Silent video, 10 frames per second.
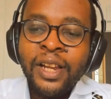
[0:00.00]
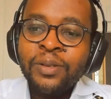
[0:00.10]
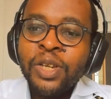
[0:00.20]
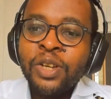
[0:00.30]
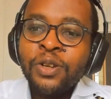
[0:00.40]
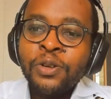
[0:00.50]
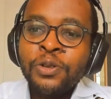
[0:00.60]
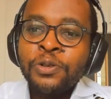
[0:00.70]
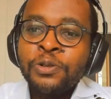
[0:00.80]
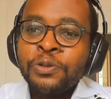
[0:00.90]
let me
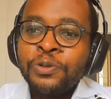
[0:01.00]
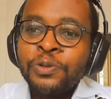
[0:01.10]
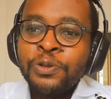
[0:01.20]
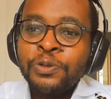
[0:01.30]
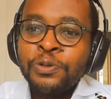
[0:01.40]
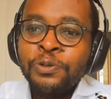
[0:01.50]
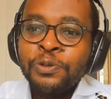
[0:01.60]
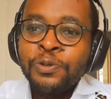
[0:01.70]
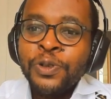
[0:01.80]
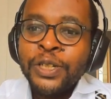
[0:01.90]
go
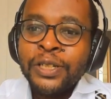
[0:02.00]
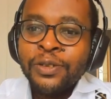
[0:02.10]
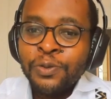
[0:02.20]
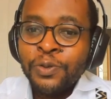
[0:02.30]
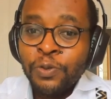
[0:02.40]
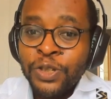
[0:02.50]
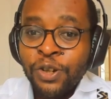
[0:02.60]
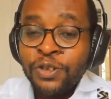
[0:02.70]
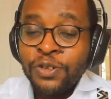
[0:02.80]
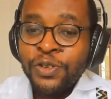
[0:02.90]
to, which was a
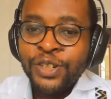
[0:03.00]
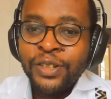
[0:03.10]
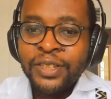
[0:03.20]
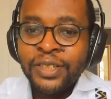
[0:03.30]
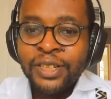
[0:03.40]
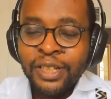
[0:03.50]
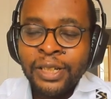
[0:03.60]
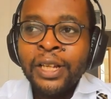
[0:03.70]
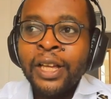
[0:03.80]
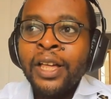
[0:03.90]
controversial
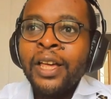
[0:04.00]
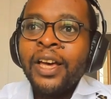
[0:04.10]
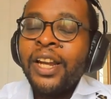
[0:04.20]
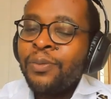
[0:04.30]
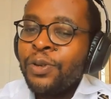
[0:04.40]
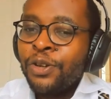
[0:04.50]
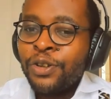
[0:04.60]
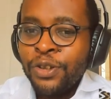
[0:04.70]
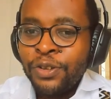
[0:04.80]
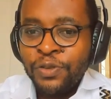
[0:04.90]
decision, let me go
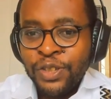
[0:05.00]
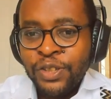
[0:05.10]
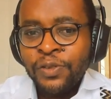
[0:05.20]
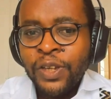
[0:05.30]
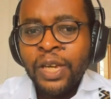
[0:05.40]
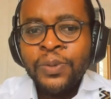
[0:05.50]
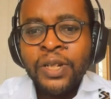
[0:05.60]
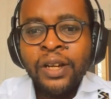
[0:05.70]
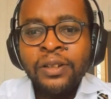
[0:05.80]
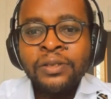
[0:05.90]
to the University of Cape
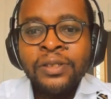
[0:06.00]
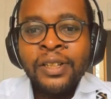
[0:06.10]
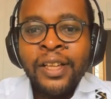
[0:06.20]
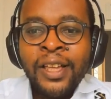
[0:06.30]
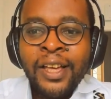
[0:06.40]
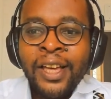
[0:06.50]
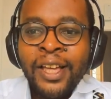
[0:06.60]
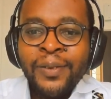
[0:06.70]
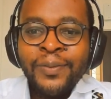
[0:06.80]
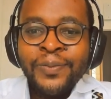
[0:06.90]
Town
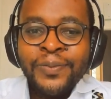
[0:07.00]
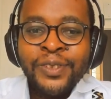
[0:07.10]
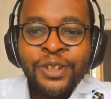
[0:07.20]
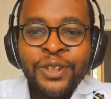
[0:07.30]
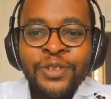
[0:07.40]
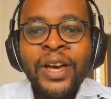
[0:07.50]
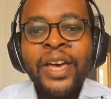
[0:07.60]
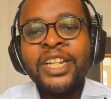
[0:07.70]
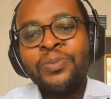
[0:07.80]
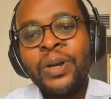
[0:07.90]

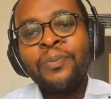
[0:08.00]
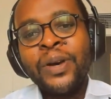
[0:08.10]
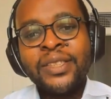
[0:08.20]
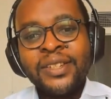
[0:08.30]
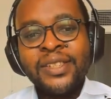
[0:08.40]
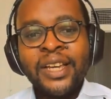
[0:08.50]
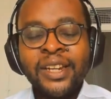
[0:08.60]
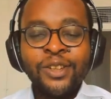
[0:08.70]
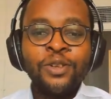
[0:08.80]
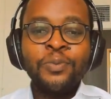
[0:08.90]
try hedge my bets in
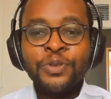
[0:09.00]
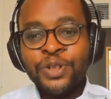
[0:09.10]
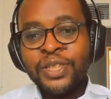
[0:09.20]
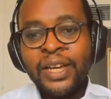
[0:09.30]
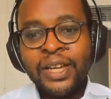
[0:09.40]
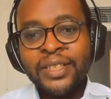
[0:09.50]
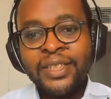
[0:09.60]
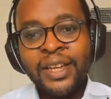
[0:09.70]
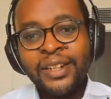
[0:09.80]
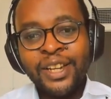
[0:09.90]
studying computer
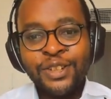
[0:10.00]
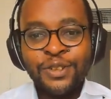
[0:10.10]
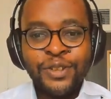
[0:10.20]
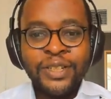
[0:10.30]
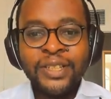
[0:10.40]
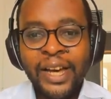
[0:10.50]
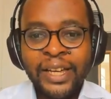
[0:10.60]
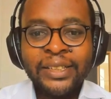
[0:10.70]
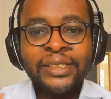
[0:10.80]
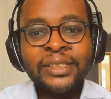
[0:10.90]
science and actuarial
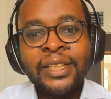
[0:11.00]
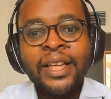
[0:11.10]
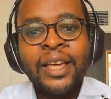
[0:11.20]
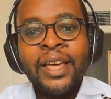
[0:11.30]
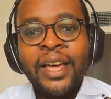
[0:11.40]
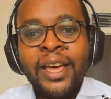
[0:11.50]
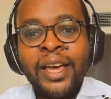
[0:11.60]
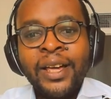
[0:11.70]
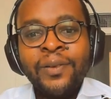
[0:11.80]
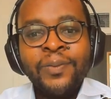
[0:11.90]
science.
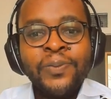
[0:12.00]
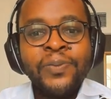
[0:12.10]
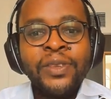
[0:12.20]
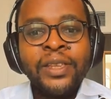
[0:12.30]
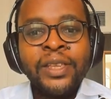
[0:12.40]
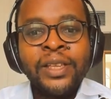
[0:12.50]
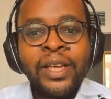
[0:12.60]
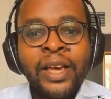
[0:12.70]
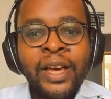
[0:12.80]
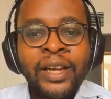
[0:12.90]

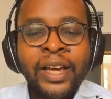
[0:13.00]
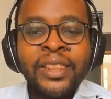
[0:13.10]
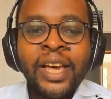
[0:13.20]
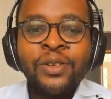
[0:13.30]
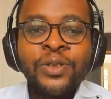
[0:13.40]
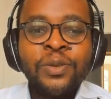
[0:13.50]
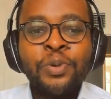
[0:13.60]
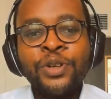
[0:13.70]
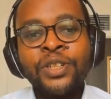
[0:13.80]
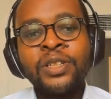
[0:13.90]
And that was
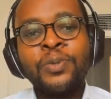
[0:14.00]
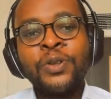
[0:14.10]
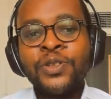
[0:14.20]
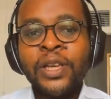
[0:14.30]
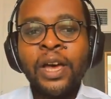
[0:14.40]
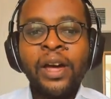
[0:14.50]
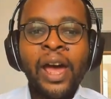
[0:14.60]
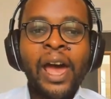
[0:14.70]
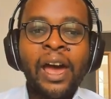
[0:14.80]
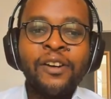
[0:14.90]
important because
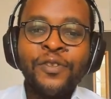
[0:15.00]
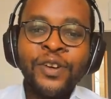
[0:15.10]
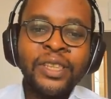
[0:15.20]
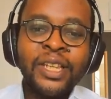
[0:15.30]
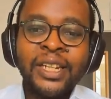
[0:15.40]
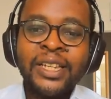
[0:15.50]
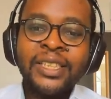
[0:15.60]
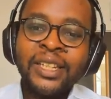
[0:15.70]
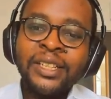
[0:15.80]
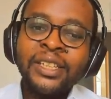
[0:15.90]
I felt that I
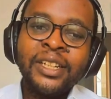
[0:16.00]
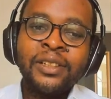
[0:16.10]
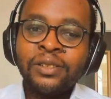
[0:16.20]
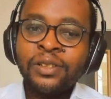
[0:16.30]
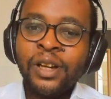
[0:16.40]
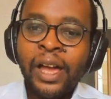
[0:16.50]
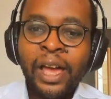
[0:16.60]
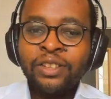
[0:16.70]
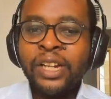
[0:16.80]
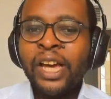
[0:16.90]
still needed,
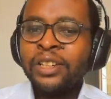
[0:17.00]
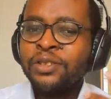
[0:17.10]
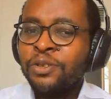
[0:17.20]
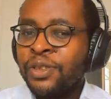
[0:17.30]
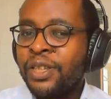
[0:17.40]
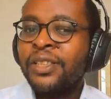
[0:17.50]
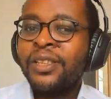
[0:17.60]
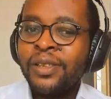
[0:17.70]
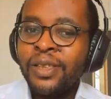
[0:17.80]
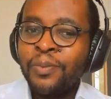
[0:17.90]
actually I understood that
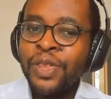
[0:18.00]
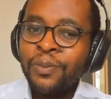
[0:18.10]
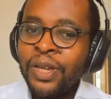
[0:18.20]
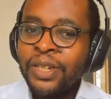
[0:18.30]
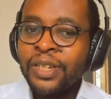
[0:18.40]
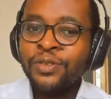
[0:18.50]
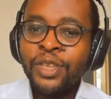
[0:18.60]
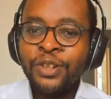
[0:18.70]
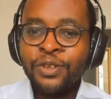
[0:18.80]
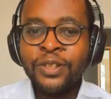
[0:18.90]
the mathematics of
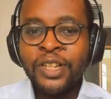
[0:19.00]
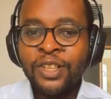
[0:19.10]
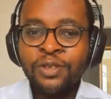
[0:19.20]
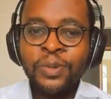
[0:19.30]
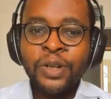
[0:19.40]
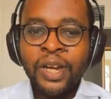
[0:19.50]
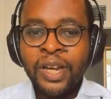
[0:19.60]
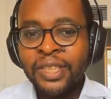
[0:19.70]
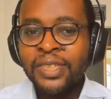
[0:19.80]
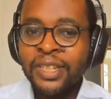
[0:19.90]
the actuarial science would be
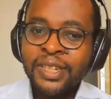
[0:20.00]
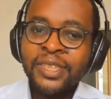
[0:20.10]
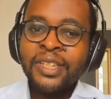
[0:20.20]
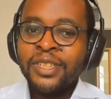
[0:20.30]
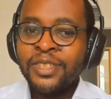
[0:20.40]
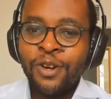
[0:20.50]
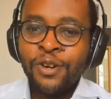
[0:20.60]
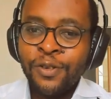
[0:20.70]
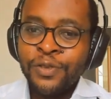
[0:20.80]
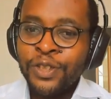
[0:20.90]
great. The statistics is the
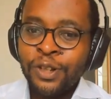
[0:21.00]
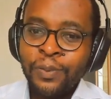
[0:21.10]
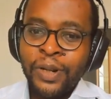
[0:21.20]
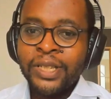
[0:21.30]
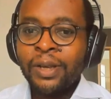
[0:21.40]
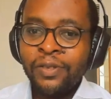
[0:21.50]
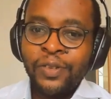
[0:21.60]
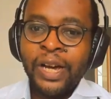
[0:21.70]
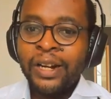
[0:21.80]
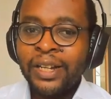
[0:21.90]
core of this complex
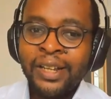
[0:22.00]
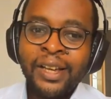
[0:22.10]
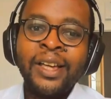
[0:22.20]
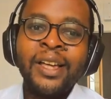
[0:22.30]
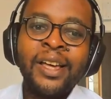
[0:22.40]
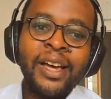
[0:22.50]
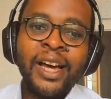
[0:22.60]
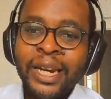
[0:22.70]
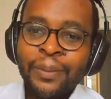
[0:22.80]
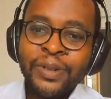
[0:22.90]

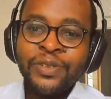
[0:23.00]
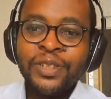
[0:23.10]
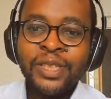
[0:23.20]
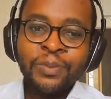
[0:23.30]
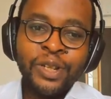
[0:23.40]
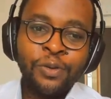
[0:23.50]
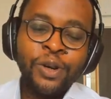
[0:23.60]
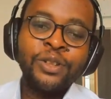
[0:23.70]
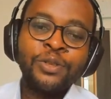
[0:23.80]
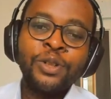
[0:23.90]
adaptive system that I
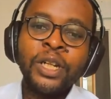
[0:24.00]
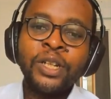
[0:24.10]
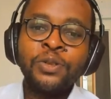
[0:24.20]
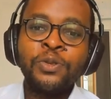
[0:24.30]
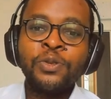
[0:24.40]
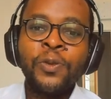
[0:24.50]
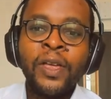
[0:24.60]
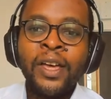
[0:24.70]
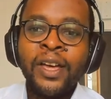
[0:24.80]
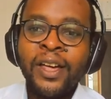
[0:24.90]
wanted to get into.
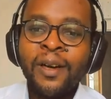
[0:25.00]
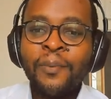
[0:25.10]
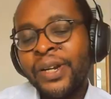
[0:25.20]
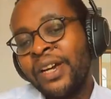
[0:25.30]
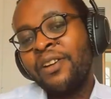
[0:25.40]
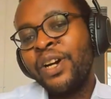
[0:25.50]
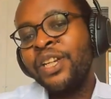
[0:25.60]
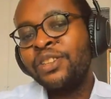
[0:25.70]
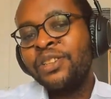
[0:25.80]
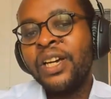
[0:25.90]
But however,
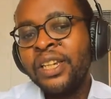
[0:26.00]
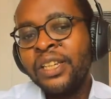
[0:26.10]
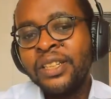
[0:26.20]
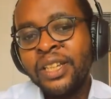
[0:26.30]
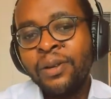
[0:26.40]
I needed